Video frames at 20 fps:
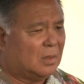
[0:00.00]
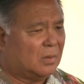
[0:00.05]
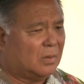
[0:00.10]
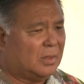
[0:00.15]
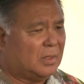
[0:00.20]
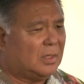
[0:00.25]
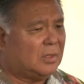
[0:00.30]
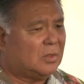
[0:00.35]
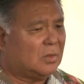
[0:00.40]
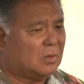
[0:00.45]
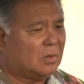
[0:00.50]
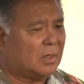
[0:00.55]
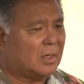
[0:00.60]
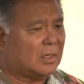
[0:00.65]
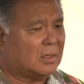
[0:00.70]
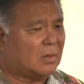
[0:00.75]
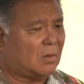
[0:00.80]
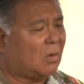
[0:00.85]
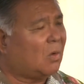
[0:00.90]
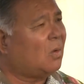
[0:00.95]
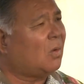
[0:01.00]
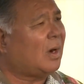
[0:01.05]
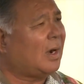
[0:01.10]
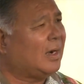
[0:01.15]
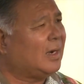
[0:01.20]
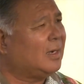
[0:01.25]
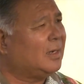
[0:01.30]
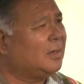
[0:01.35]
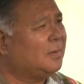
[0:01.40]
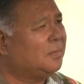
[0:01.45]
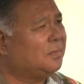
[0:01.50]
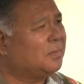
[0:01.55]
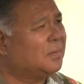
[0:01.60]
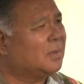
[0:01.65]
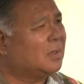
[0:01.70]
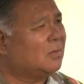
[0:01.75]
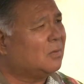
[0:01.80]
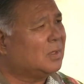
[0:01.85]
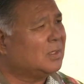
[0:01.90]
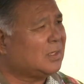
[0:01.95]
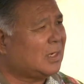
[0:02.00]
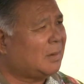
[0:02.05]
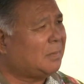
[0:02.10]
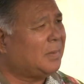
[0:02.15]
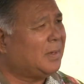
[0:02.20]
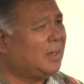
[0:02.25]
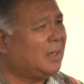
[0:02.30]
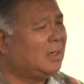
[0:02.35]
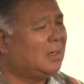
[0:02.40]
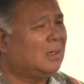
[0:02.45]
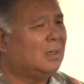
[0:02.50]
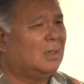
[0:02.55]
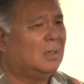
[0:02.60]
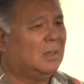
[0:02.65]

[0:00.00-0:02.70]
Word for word: we need to look at the whole island, what's happening,